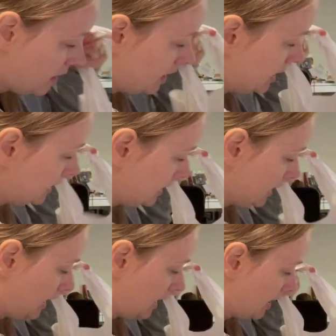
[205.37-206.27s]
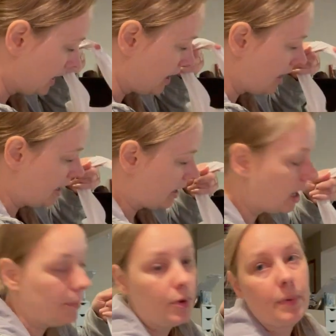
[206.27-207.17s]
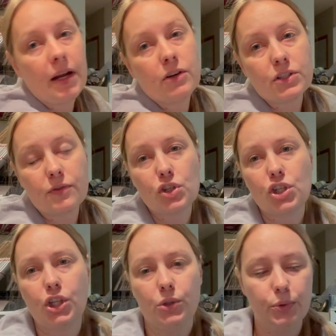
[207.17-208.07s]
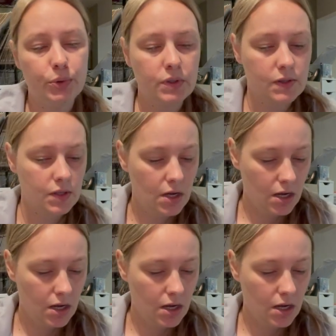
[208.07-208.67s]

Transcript: Let's see, I got a couple pairs of shoes.